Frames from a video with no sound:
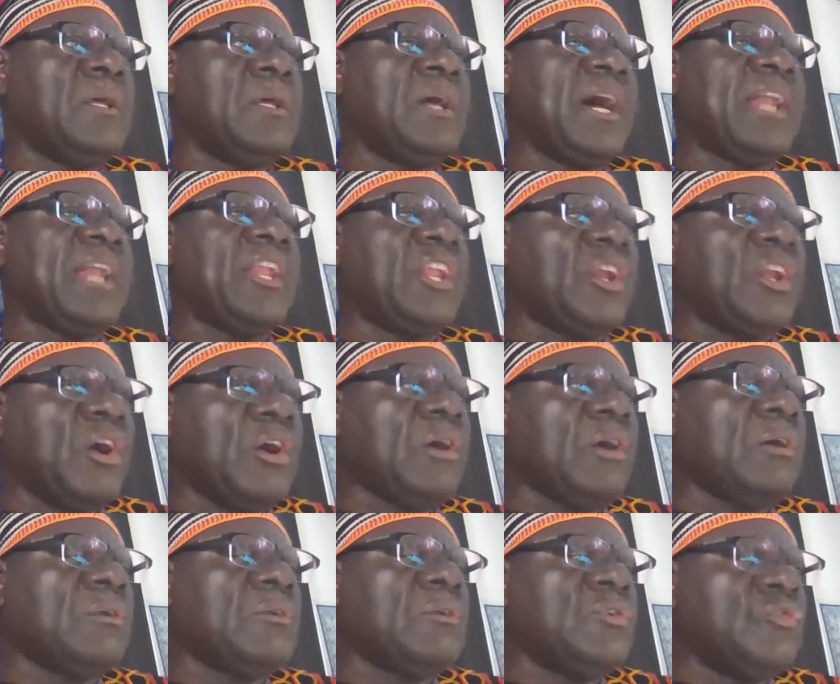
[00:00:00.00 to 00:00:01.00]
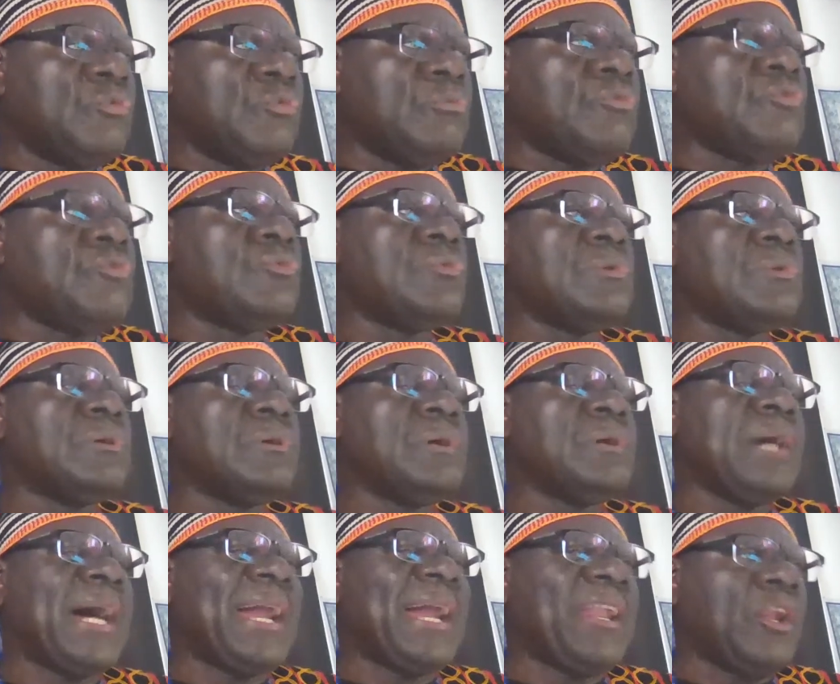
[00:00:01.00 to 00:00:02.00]
Ano numu,
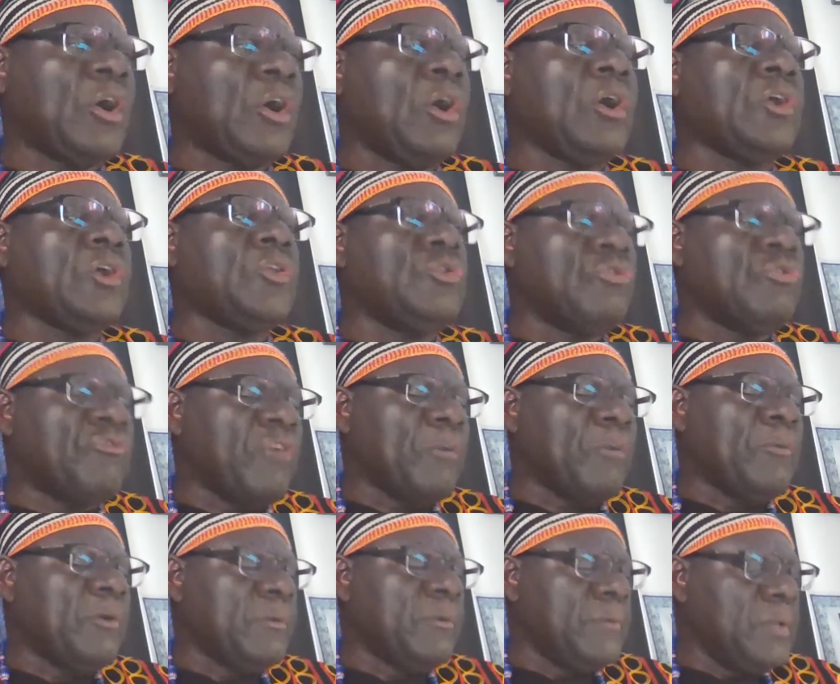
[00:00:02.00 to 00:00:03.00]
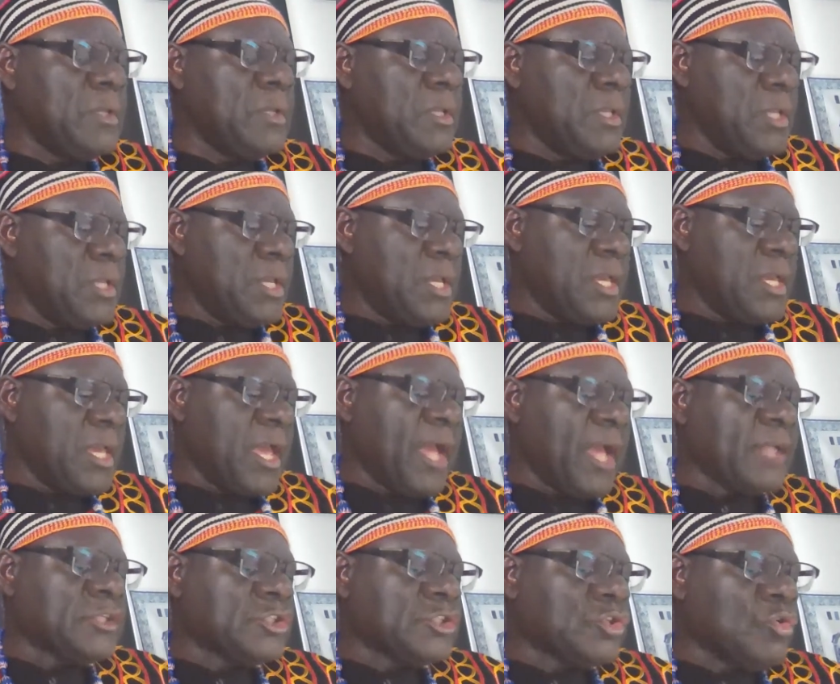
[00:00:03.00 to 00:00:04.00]
ano yufabu,
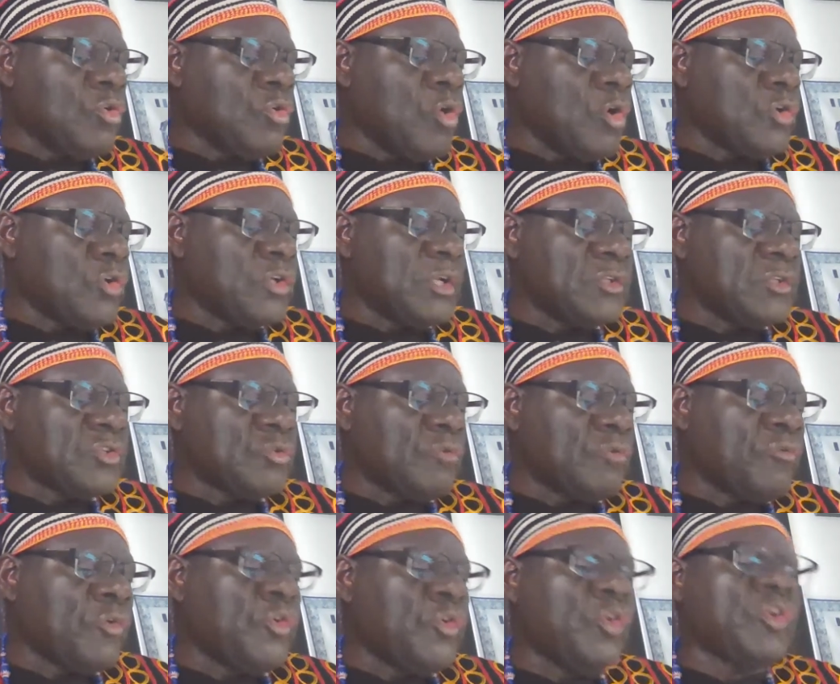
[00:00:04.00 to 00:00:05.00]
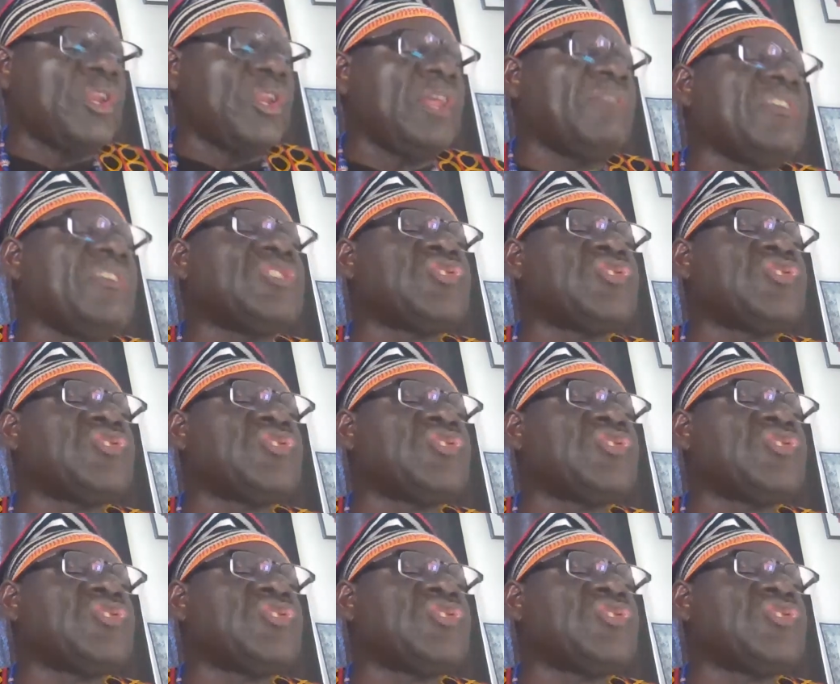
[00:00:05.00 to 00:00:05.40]
and so on and so forth. You can even